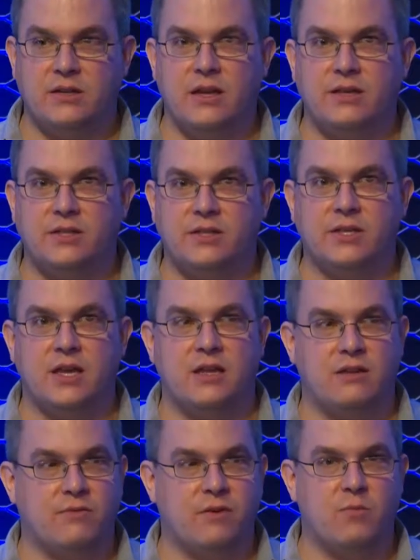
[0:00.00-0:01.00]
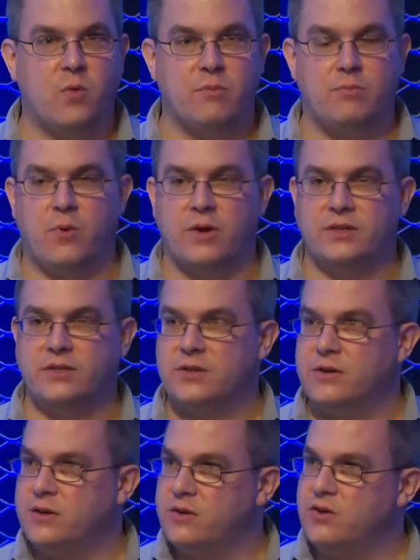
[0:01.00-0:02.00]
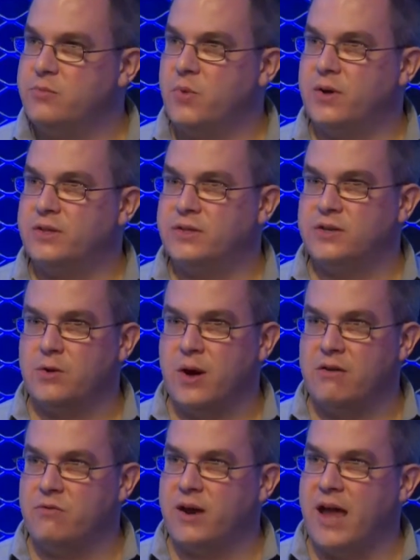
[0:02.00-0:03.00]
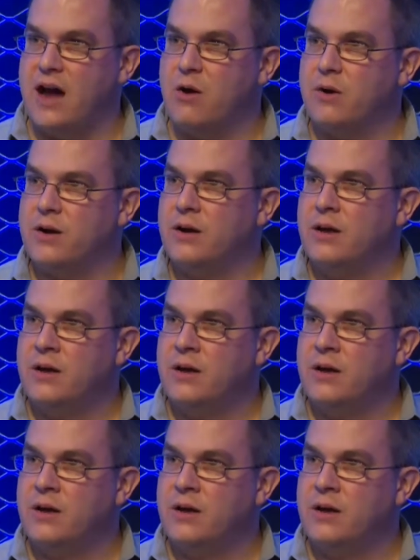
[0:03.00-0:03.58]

is synced from 1.0 to 2.0 every hour.